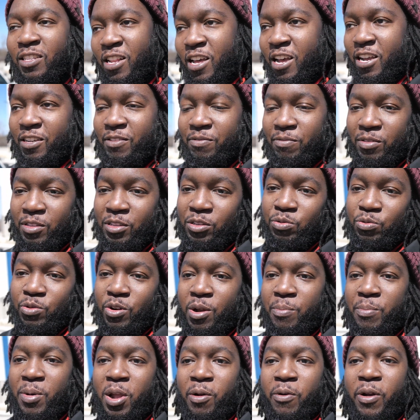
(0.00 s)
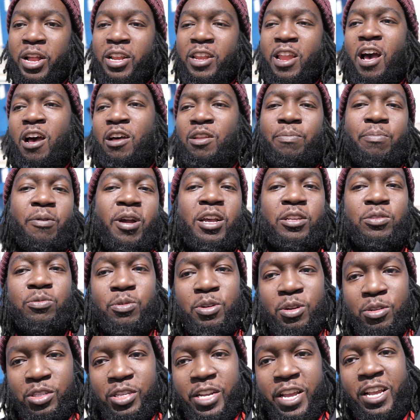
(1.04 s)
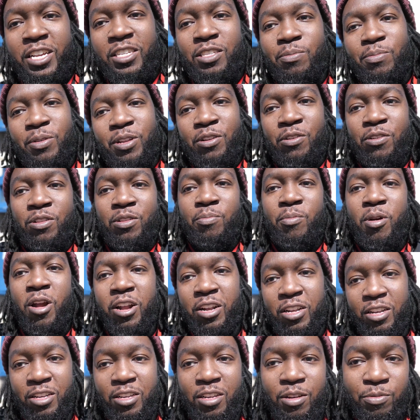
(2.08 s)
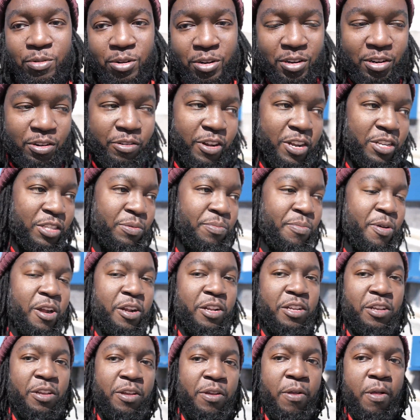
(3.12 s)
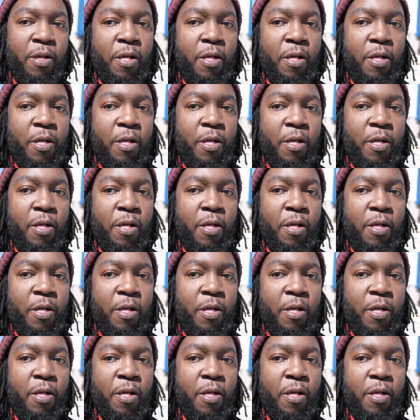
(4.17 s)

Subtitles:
Like, this is where I'm at right now. The price will change depending on the market. We're in a crazy market.